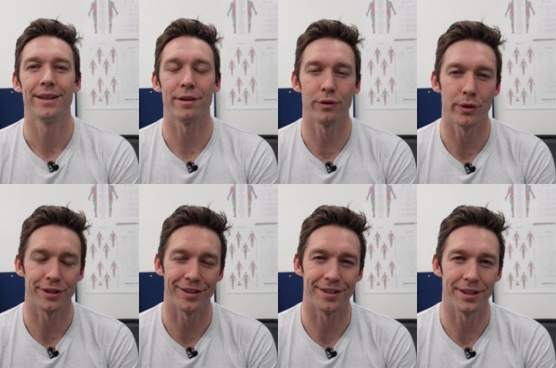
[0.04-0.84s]
Hey everyone,
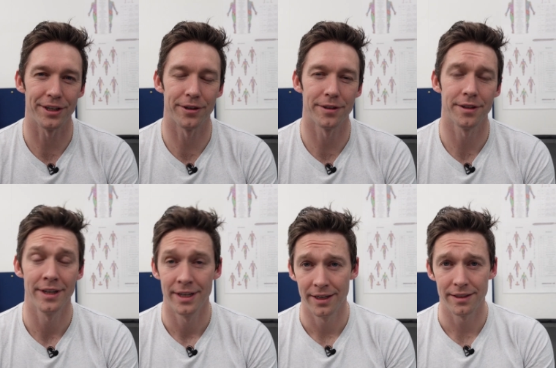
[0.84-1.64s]
this is Kieran.
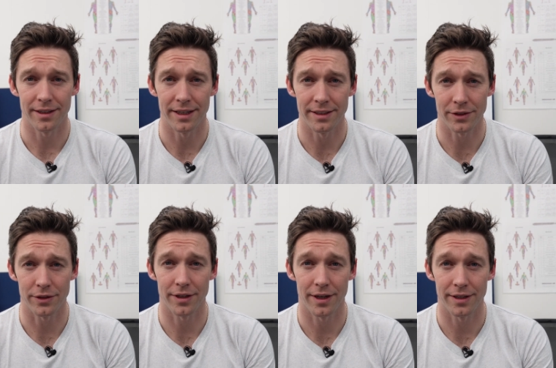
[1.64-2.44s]
Today's
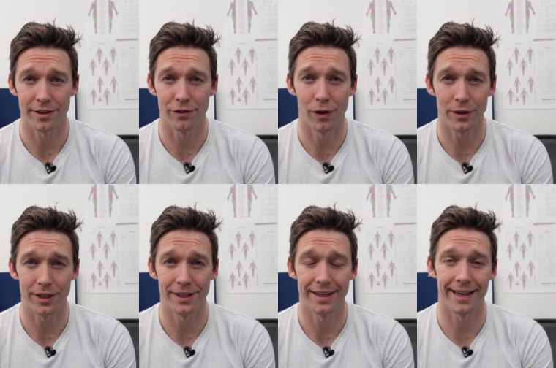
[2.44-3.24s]
exercise is
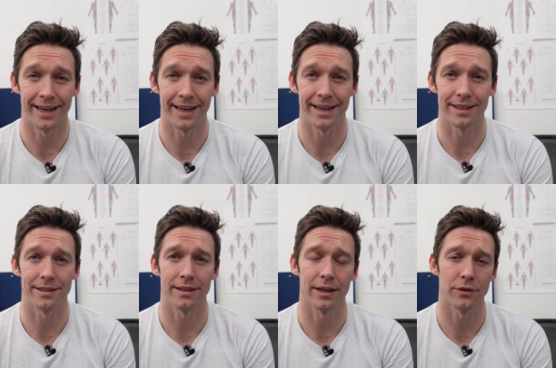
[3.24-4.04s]
looking
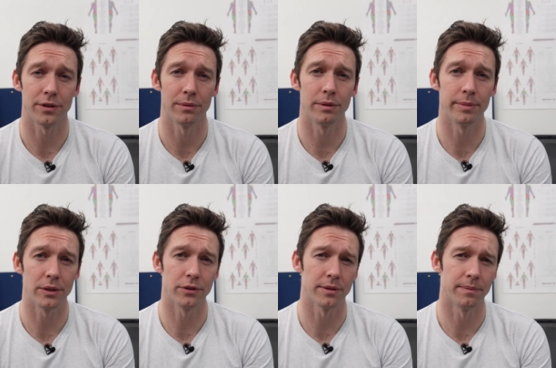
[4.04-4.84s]
at how to
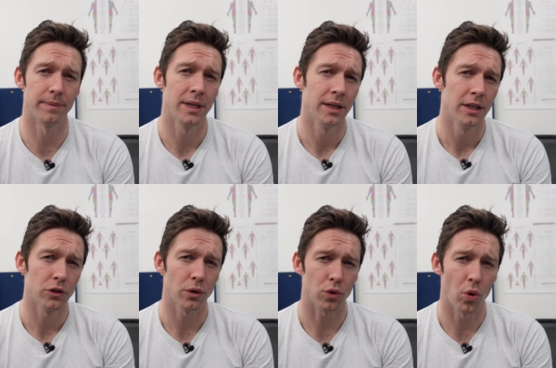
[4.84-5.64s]
rebuild some
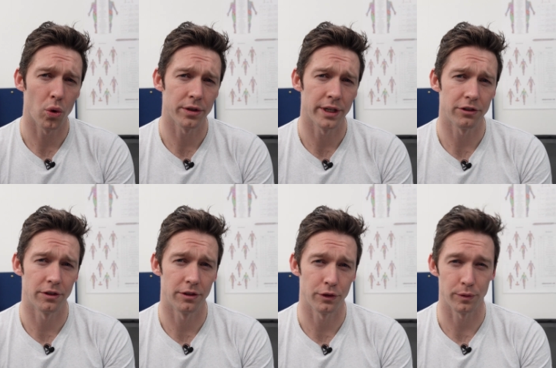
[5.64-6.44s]
sort of
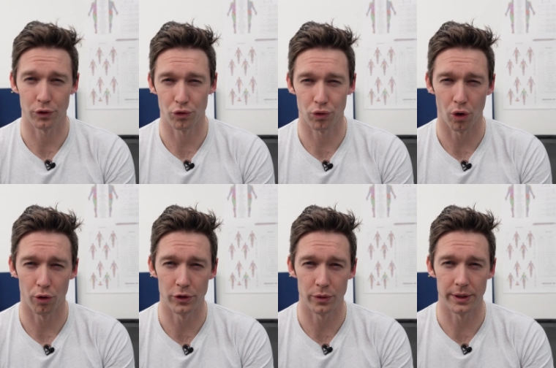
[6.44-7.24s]
coordination and some
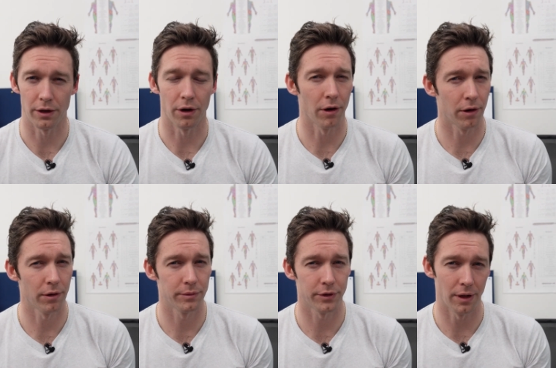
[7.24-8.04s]
control between our
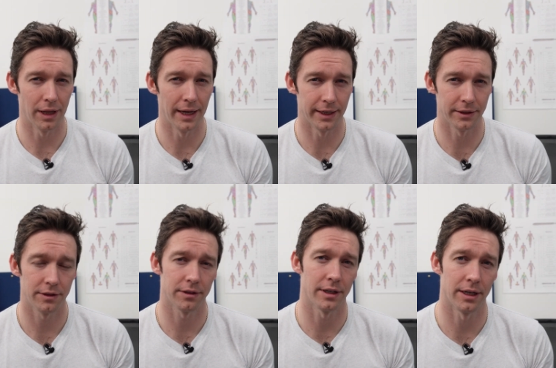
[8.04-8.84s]
arms, our
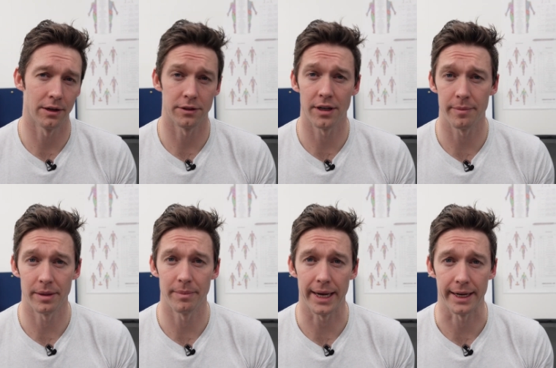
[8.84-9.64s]
legs, and our tummy
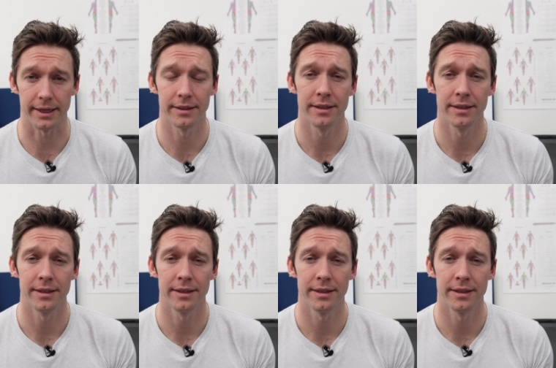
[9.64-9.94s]
and back.